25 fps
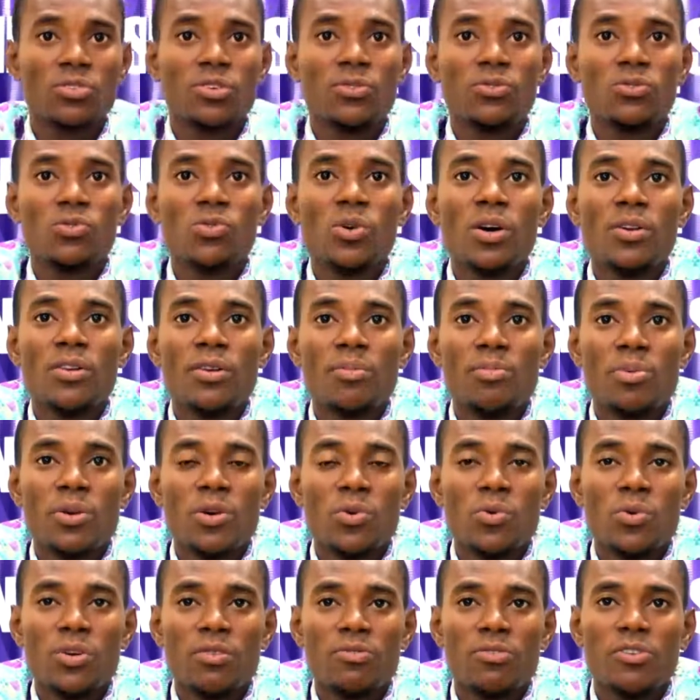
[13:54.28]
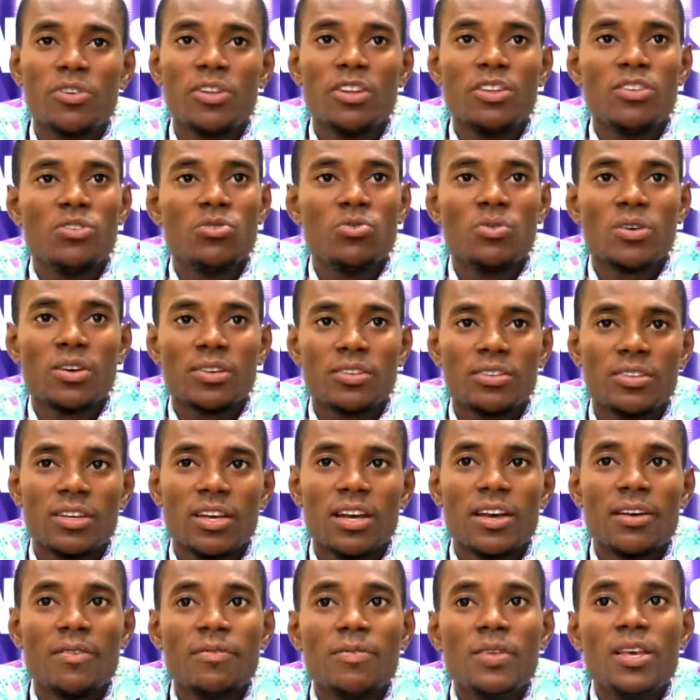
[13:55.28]
200 per week for the new
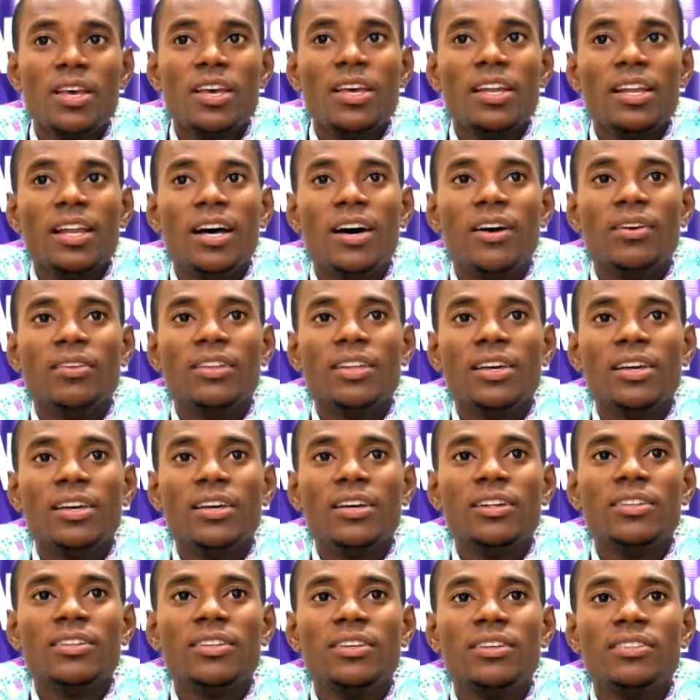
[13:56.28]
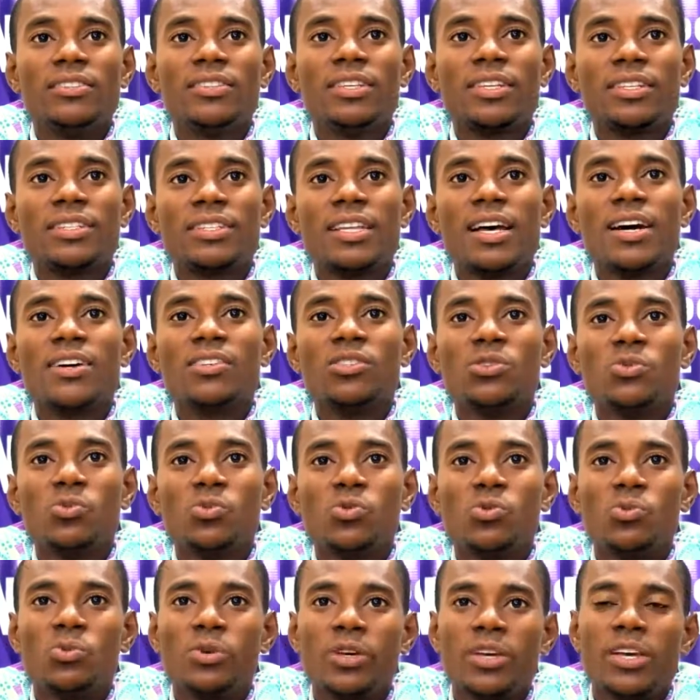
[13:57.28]
cashier. Now the
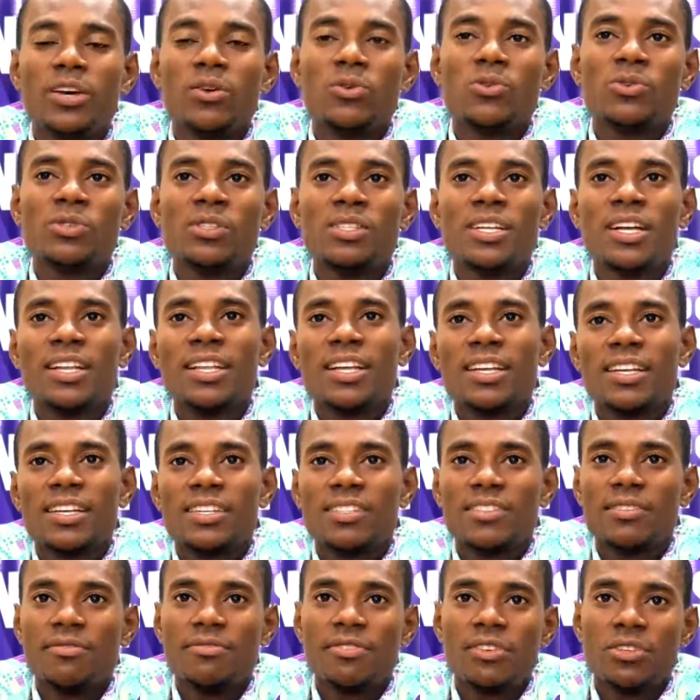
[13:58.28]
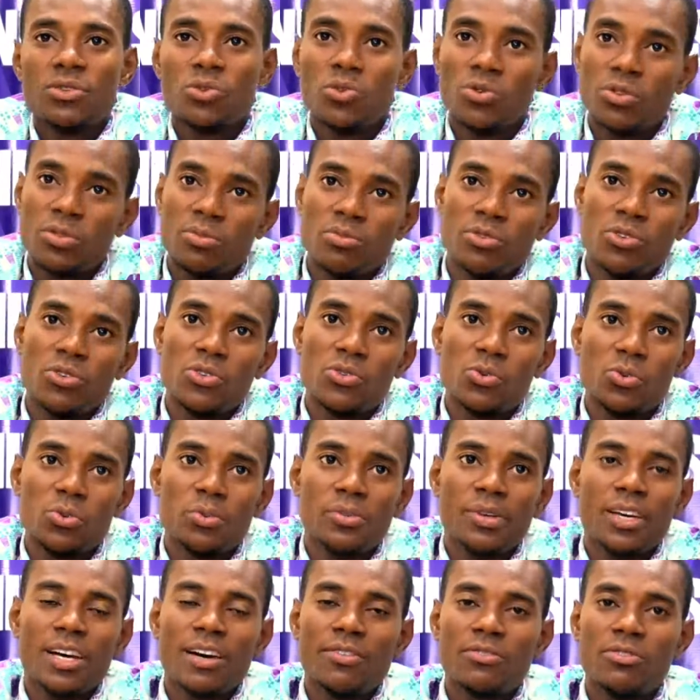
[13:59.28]
6,000, we can consider that as the fixed cost because we
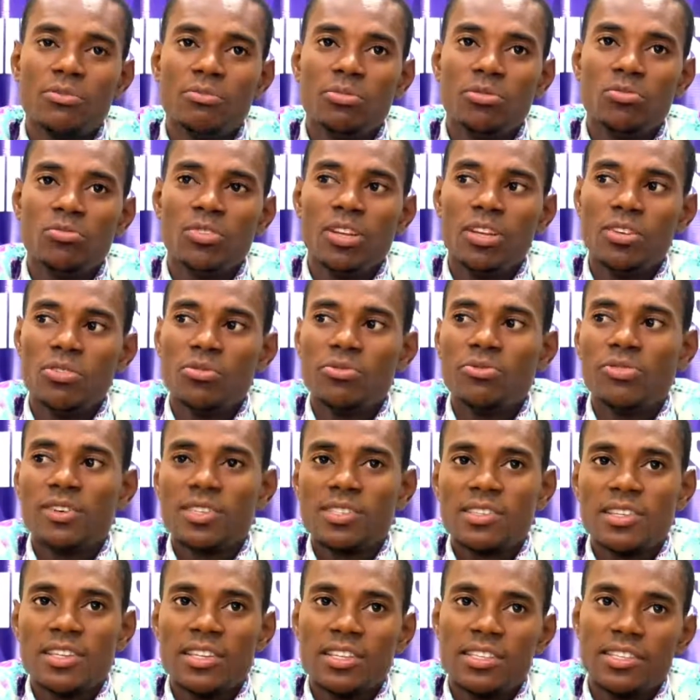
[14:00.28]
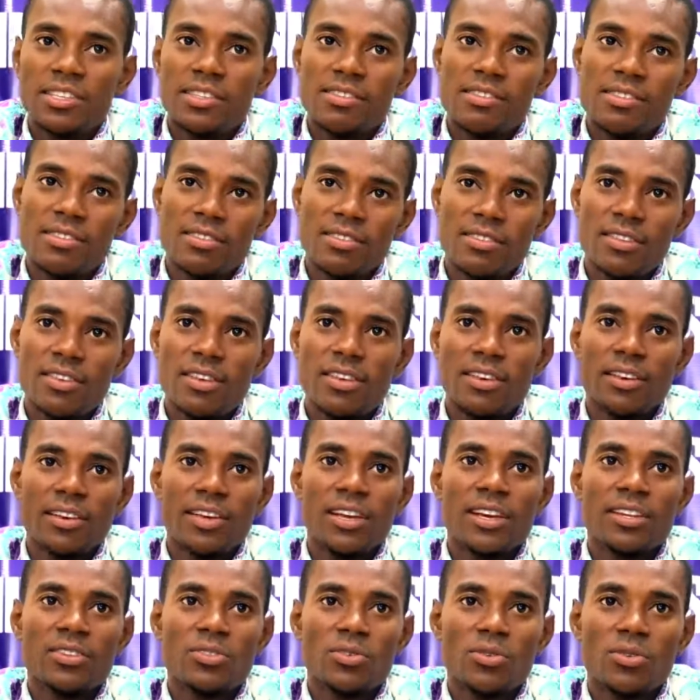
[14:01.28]
may have to build a new facility and
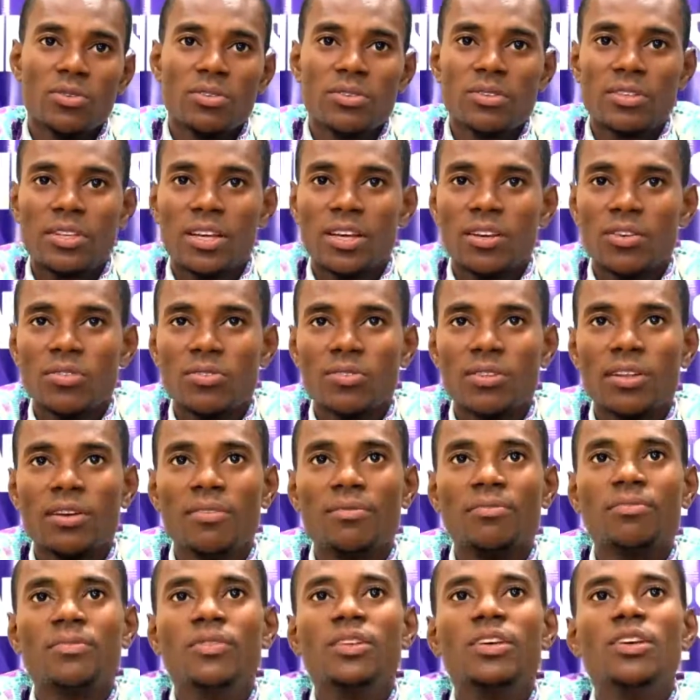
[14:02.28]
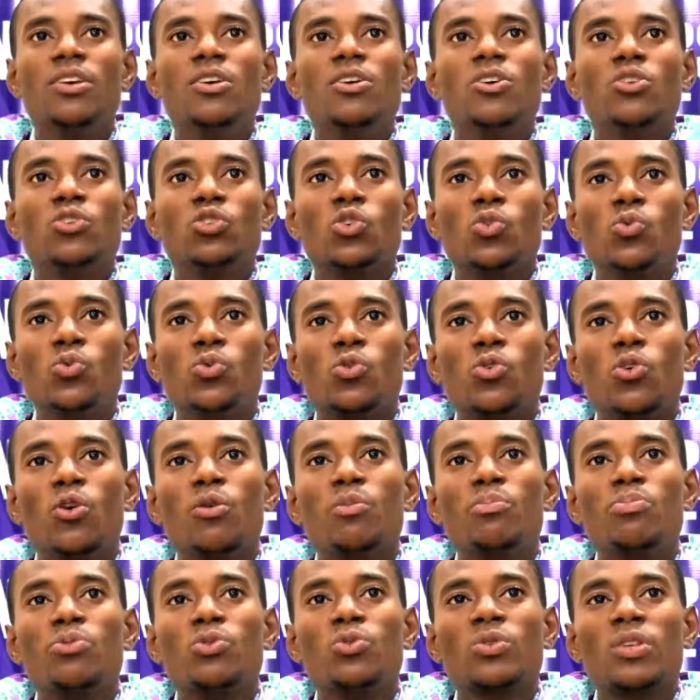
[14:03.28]
get all this kind of stuff. So we'll
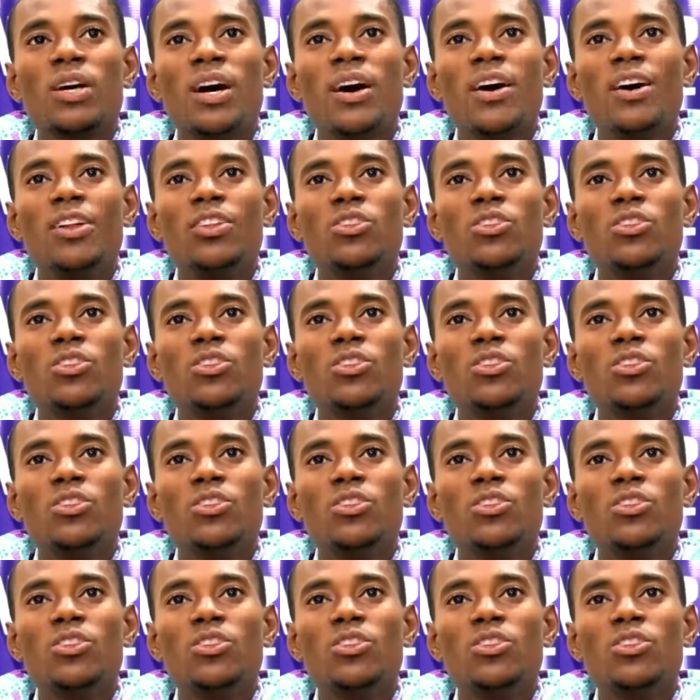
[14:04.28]
compute our